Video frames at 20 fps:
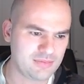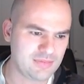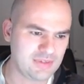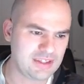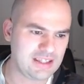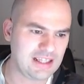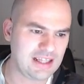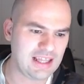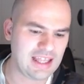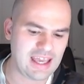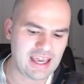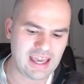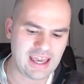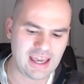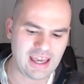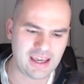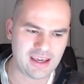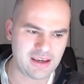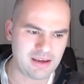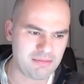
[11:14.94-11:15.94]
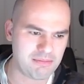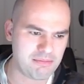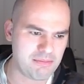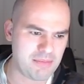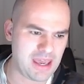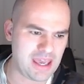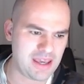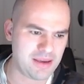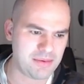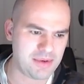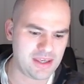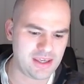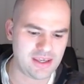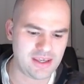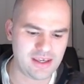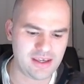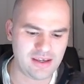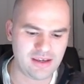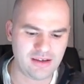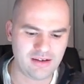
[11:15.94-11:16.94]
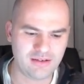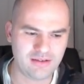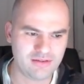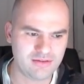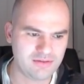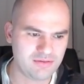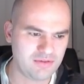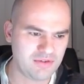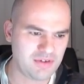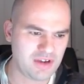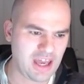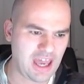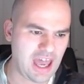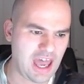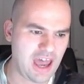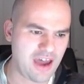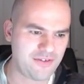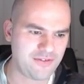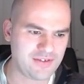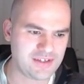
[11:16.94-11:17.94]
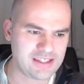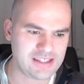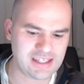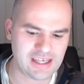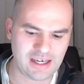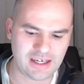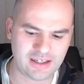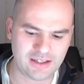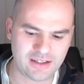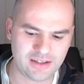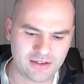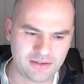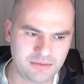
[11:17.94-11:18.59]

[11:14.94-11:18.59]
Delay maybe half a second.